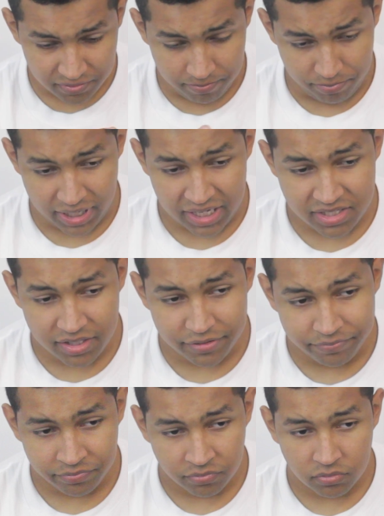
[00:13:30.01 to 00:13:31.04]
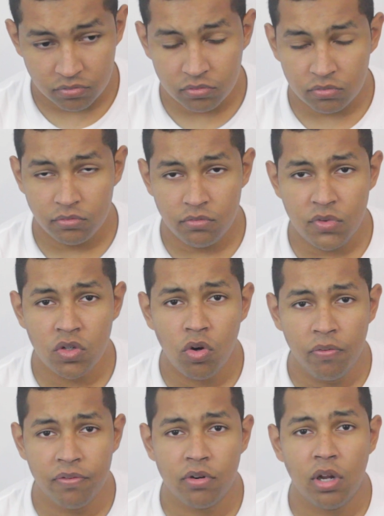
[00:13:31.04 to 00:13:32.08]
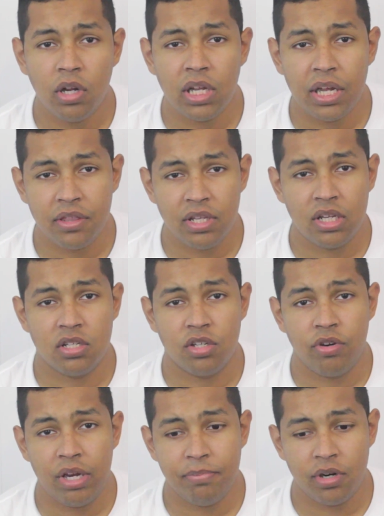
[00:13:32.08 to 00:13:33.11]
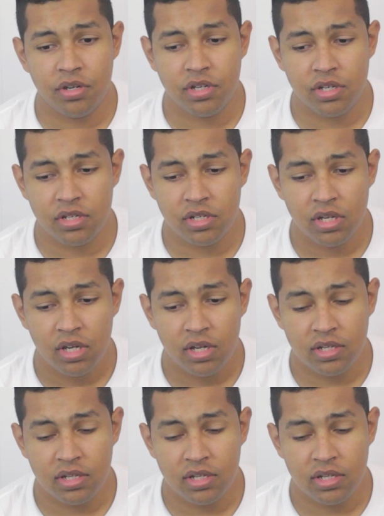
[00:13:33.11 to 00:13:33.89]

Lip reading: but overall, I think it's a great purchase.